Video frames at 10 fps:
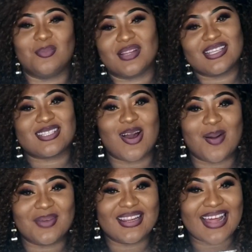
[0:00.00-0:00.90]
Please
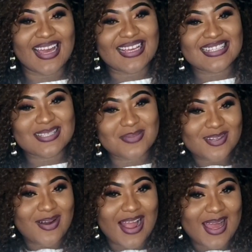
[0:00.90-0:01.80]
comment, like,
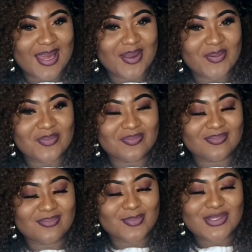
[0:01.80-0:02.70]
subscribe.
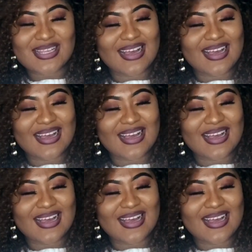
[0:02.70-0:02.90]
Are